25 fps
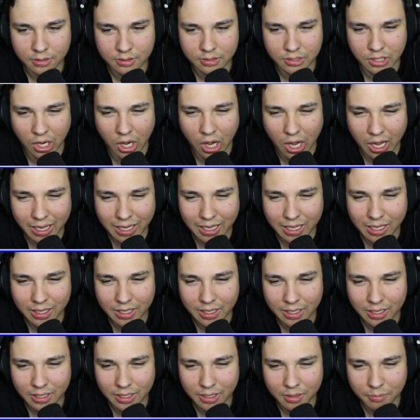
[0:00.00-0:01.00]
dog.
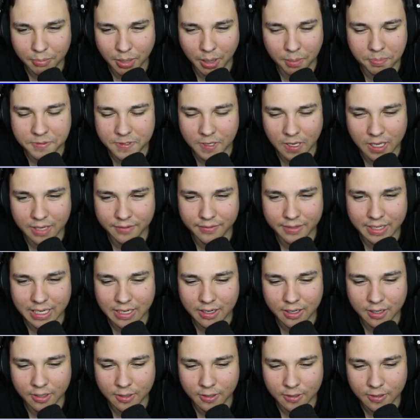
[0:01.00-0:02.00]
Pup's not Mhm. even
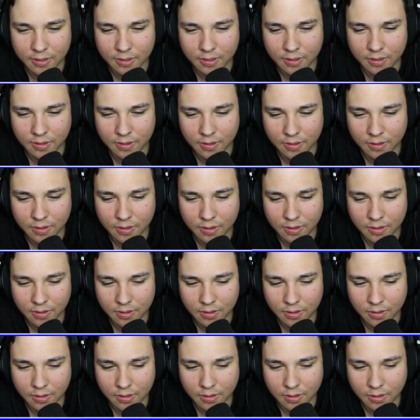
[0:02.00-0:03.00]
here.
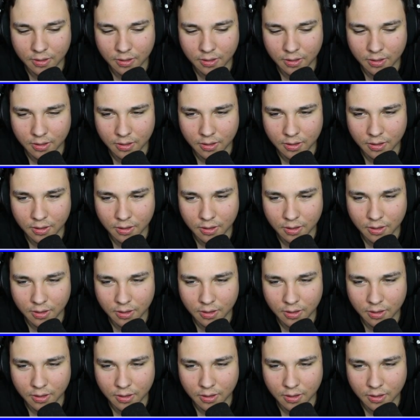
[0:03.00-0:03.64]
Who's been